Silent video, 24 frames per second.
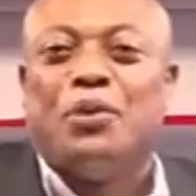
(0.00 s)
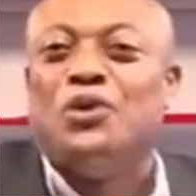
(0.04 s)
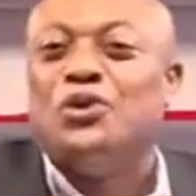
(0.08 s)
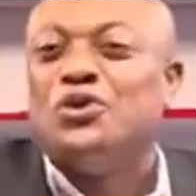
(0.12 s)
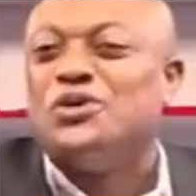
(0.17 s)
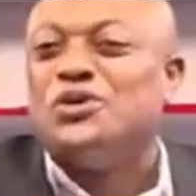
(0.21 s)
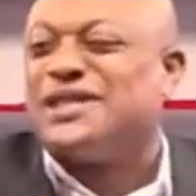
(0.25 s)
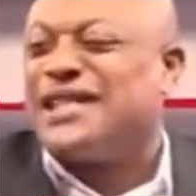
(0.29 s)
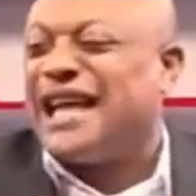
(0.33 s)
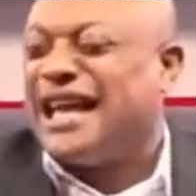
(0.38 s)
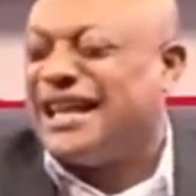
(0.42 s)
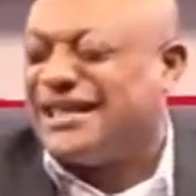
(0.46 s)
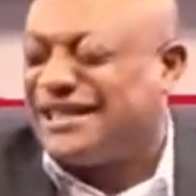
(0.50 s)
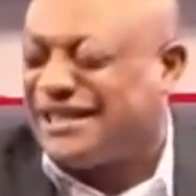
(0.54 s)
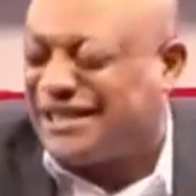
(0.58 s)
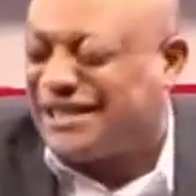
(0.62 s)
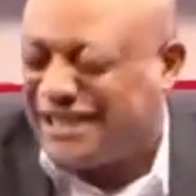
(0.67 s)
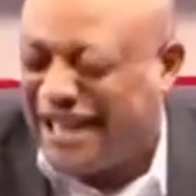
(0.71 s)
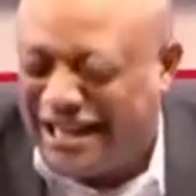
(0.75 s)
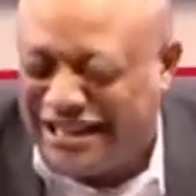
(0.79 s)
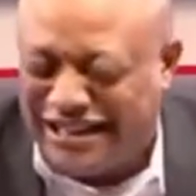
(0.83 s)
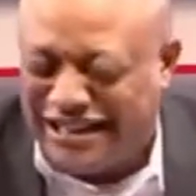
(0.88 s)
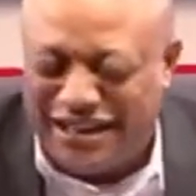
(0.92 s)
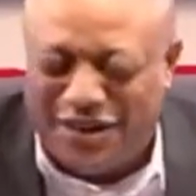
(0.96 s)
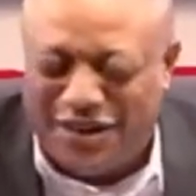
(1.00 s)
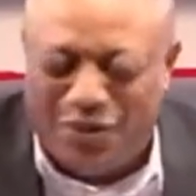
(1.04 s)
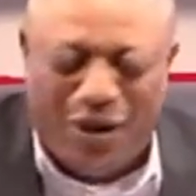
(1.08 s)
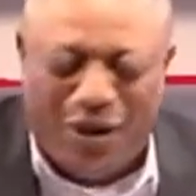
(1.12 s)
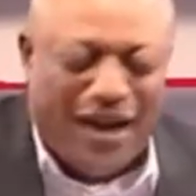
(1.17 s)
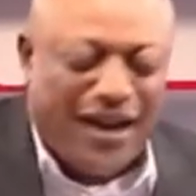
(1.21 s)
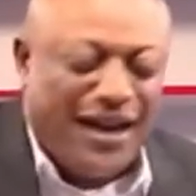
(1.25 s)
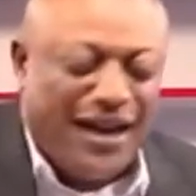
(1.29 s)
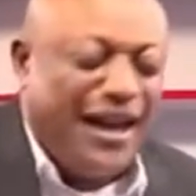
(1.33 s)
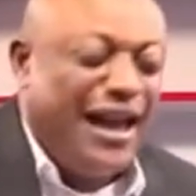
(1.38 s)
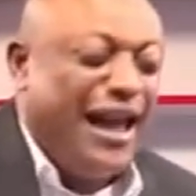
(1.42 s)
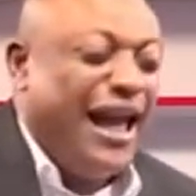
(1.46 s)
producers
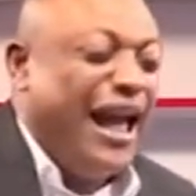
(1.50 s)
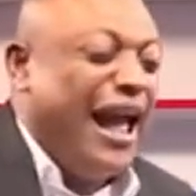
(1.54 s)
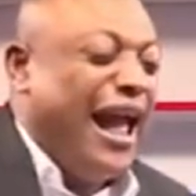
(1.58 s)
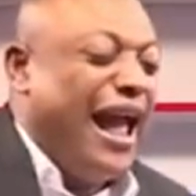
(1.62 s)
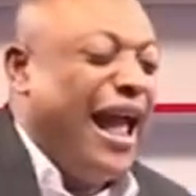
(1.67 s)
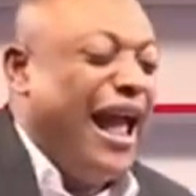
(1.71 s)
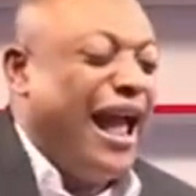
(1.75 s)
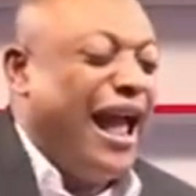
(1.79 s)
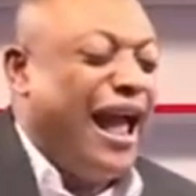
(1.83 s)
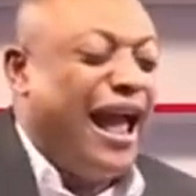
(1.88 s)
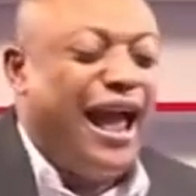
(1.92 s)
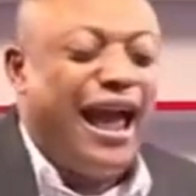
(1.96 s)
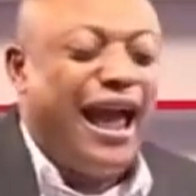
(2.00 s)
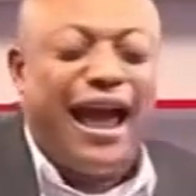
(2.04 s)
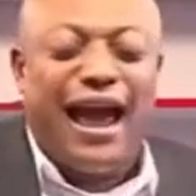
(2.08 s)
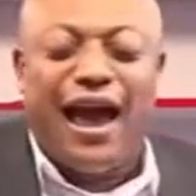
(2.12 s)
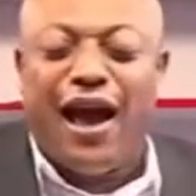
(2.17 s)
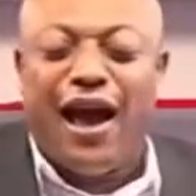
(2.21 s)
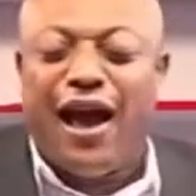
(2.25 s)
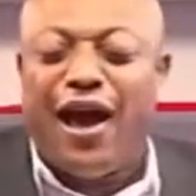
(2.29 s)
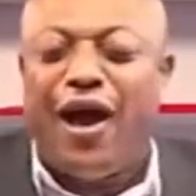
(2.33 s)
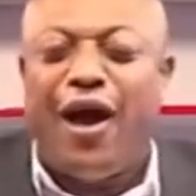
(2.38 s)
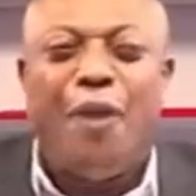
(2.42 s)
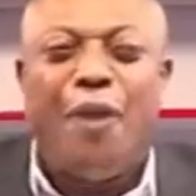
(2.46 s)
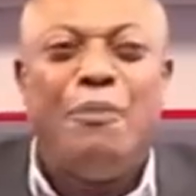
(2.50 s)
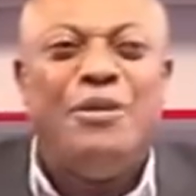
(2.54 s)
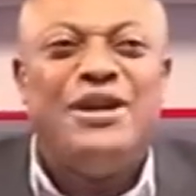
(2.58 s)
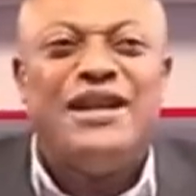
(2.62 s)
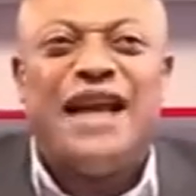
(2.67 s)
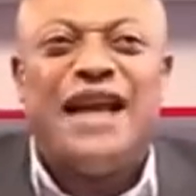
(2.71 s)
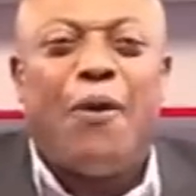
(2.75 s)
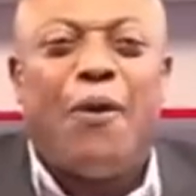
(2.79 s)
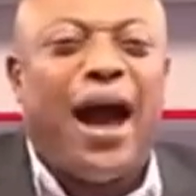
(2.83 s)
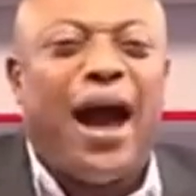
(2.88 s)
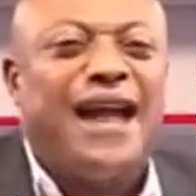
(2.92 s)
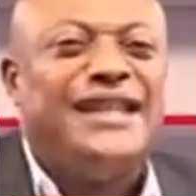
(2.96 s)
anyway. How
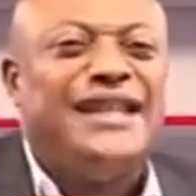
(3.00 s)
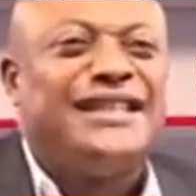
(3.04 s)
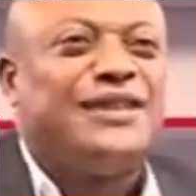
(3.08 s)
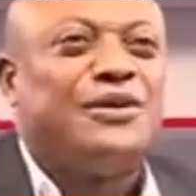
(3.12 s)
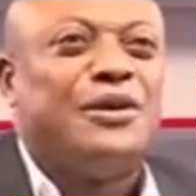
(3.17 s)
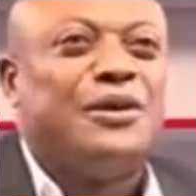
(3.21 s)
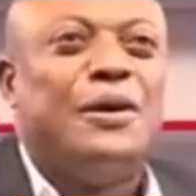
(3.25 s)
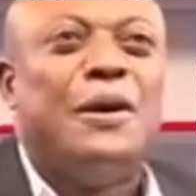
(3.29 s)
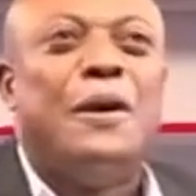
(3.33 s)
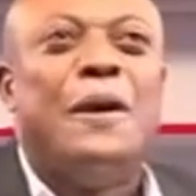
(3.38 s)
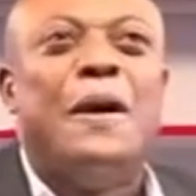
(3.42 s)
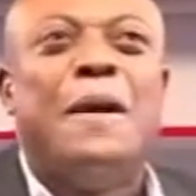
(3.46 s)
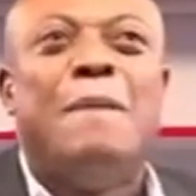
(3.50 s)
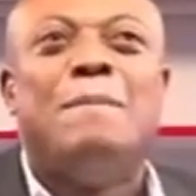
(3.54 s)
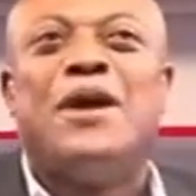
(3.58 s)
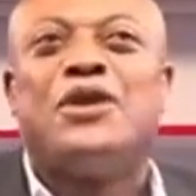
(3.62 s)
many hours I know?